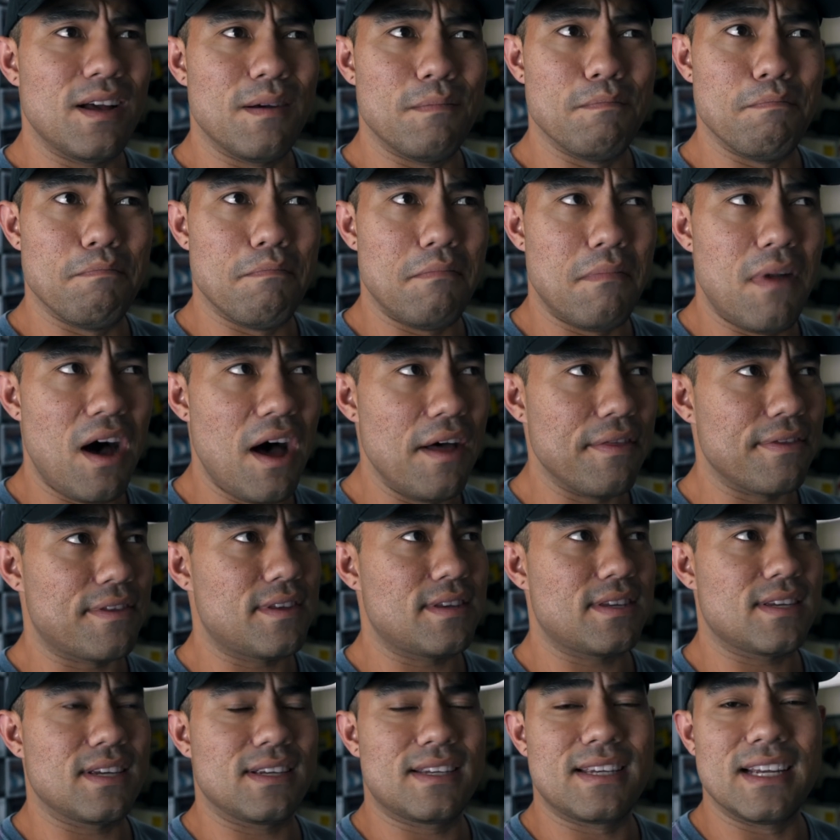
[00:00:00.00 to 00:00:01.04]
months
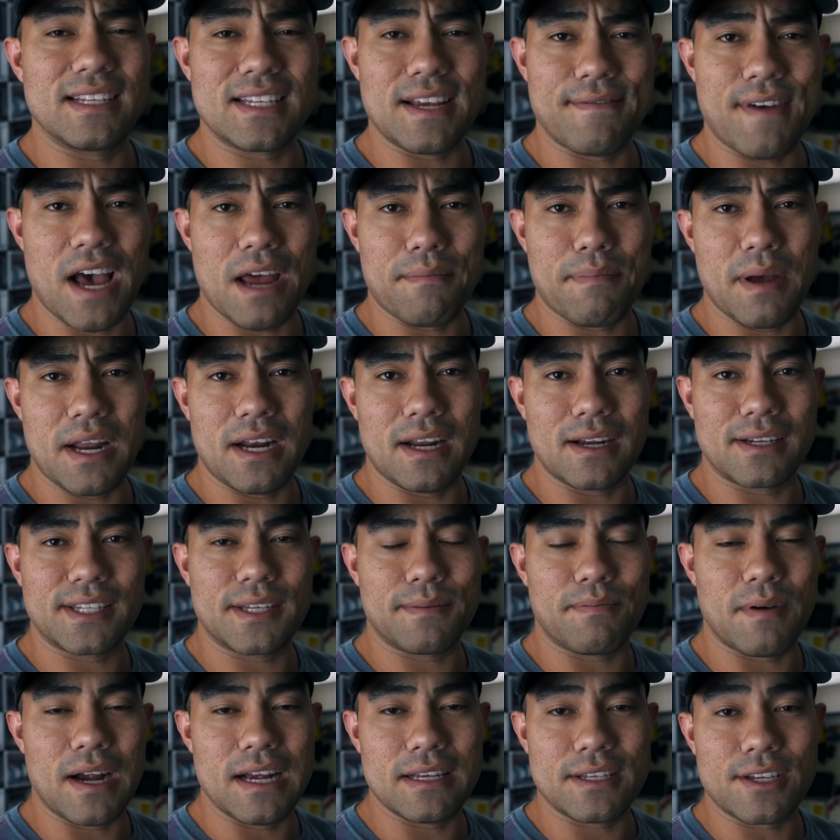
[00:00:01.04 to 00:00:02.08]
since I've had Panda
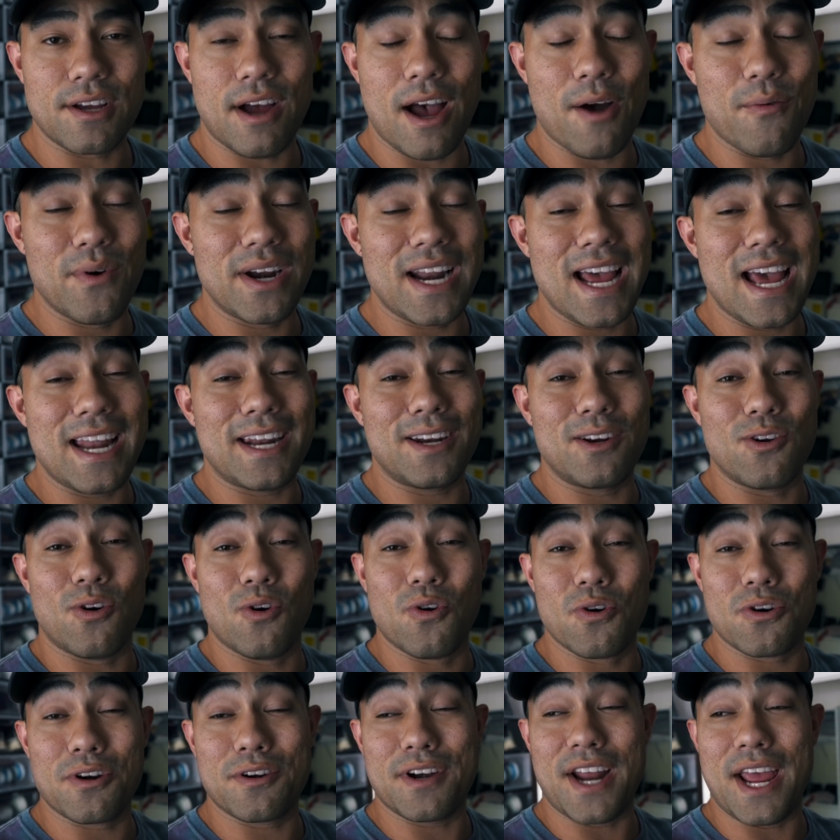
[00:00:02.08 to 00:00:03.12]
Express, so I went ahead and
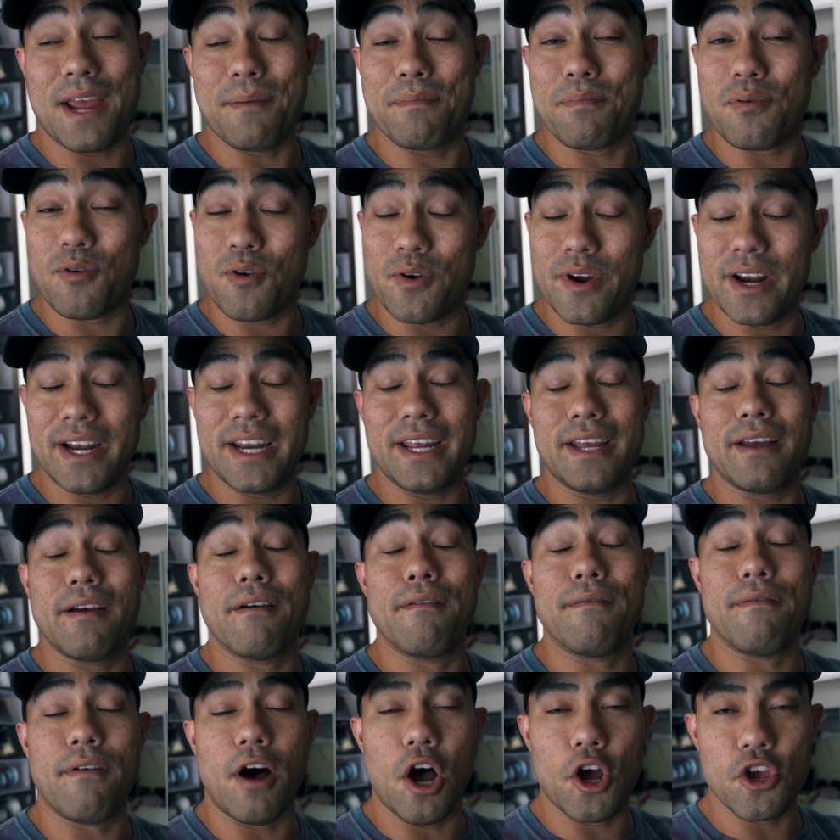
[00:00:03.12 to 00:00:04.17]
ordered a pretty
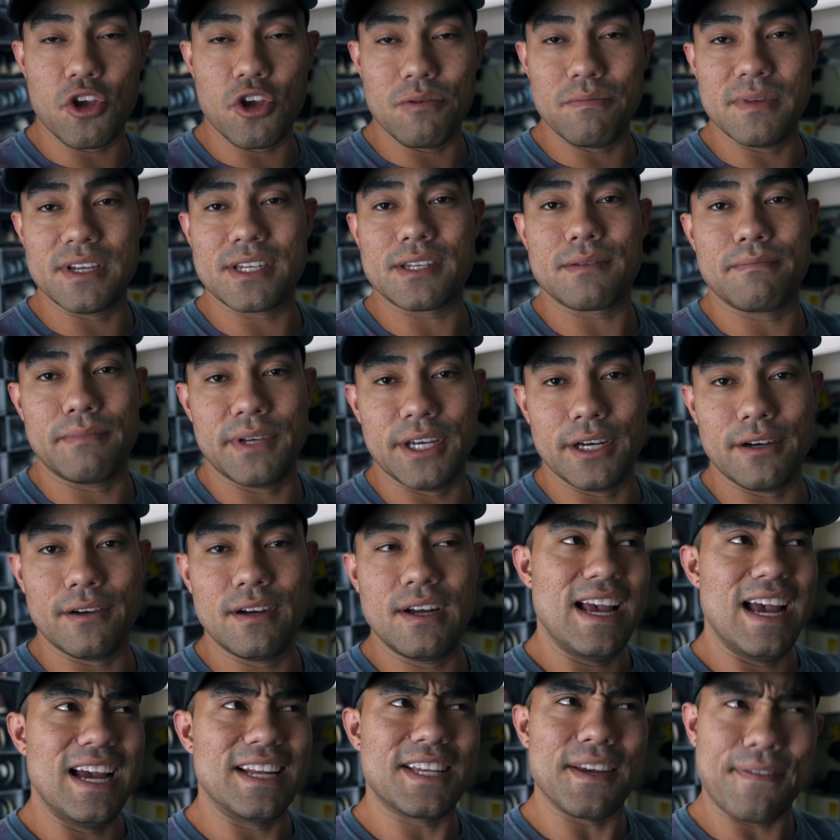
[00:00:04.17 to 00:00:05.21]
voluminous meal.
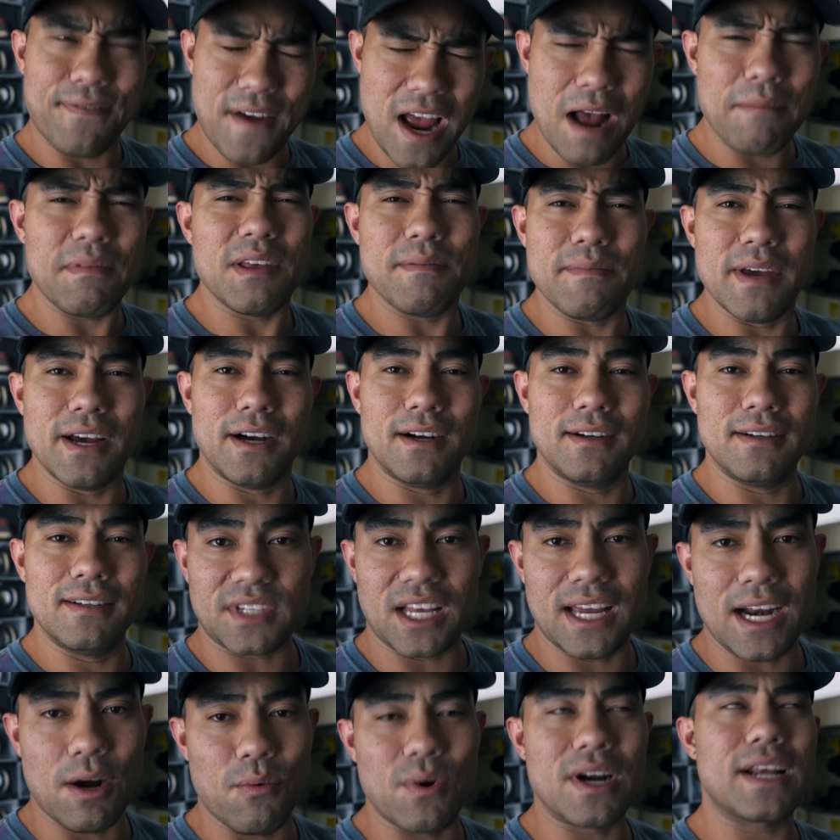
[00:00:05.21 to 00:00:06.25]
It's a family meal,
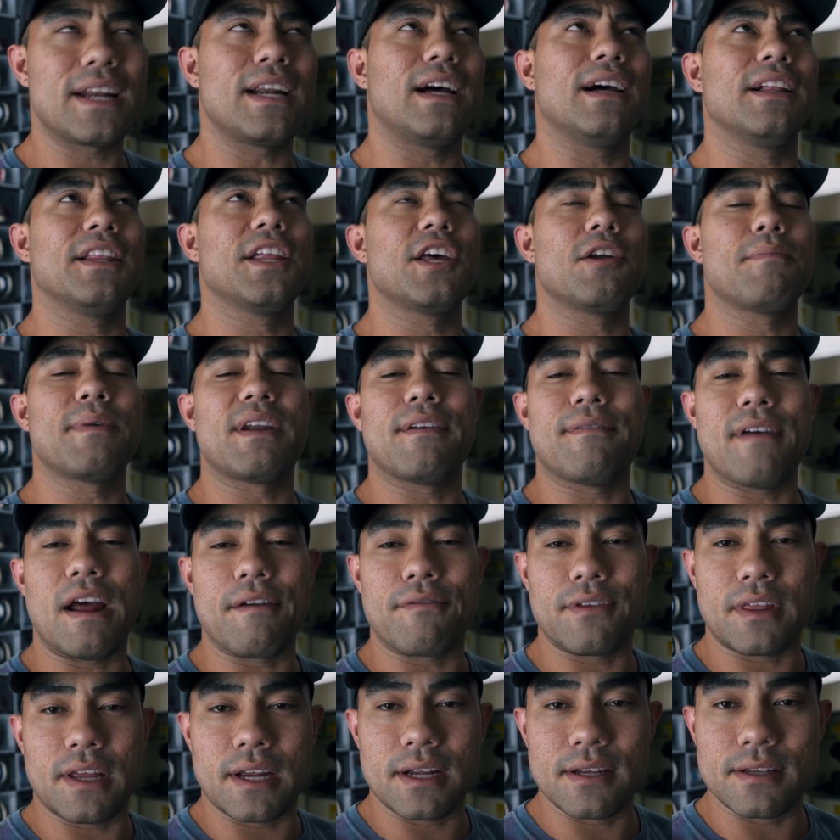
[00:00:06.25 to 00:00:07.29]
and I wanted a little bit of
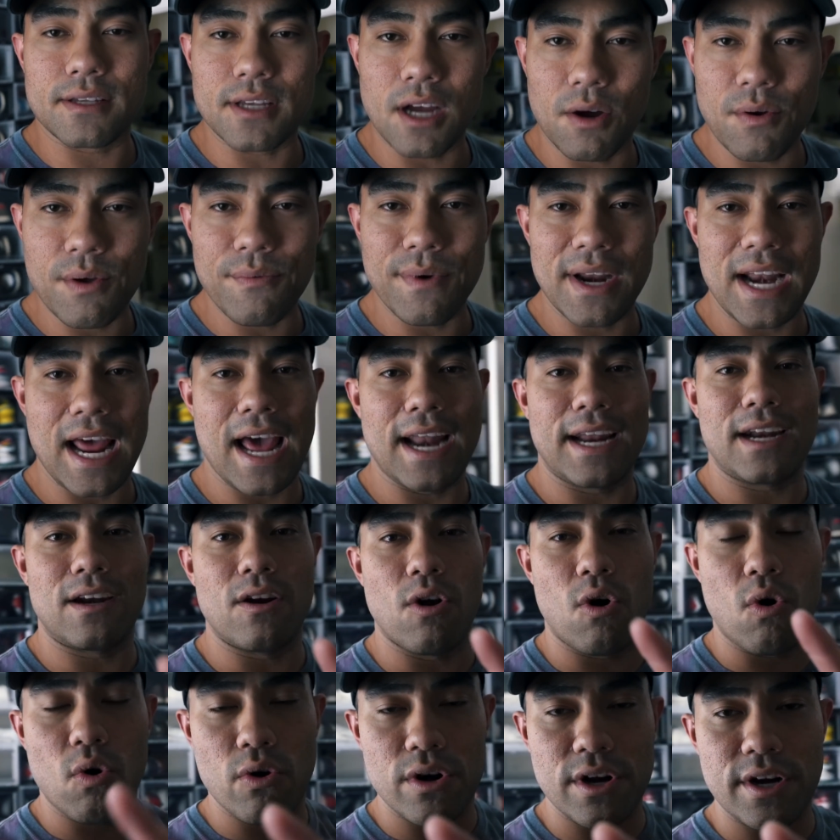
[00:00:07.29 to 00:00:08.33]
everything, so we went ahead and
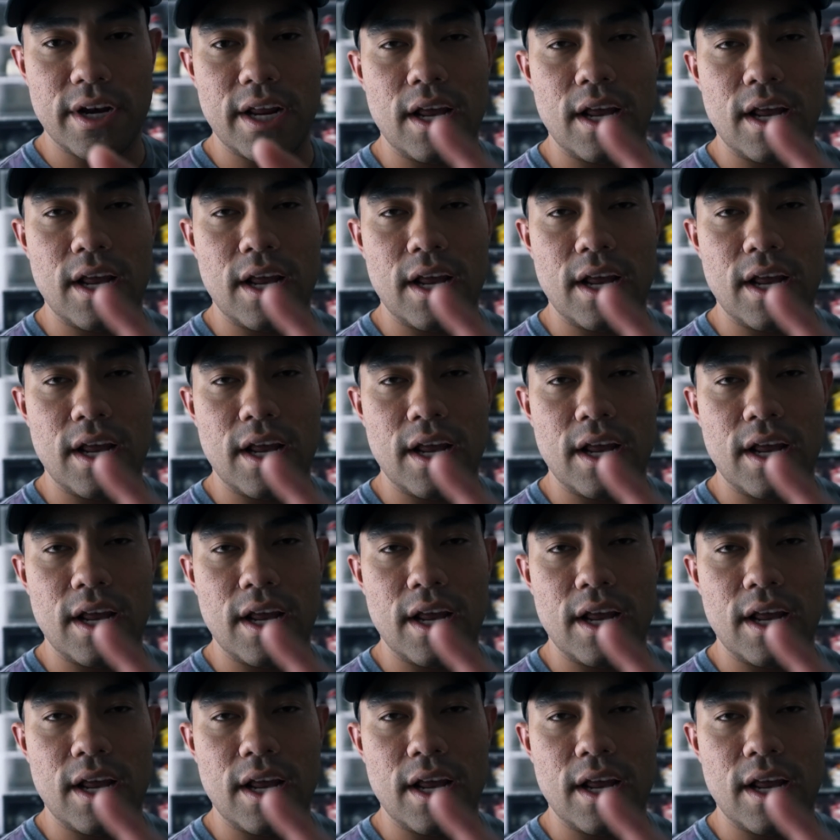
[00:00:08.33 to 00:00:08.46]
ordered